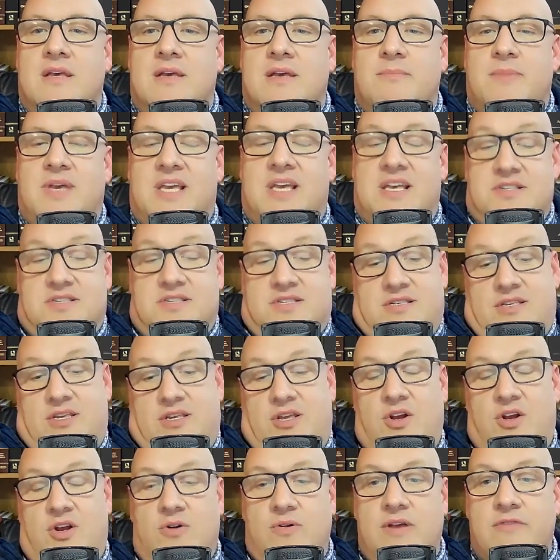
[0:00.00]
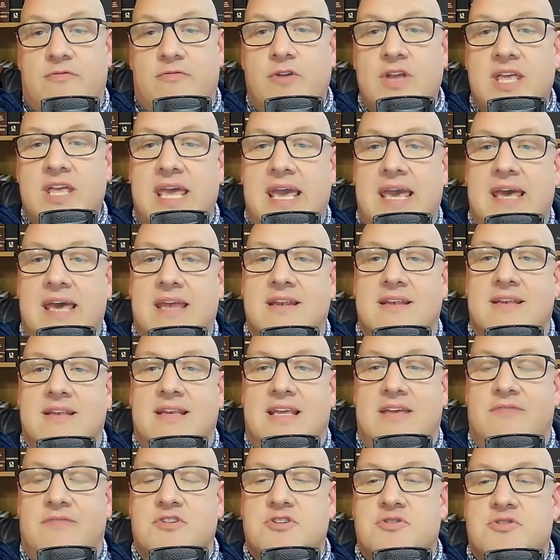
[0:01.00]
because you know if we can't
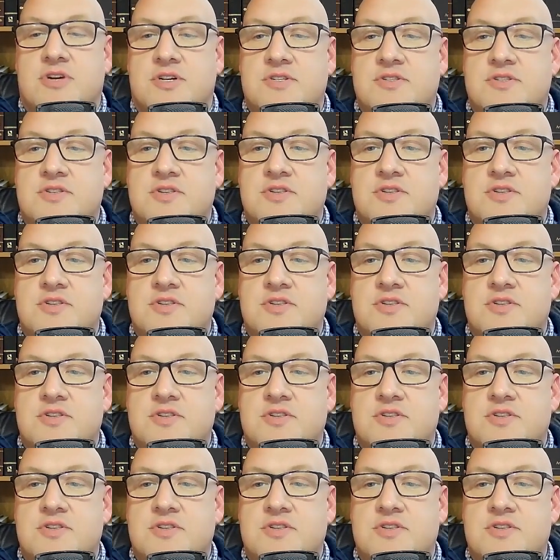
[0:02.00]
even trust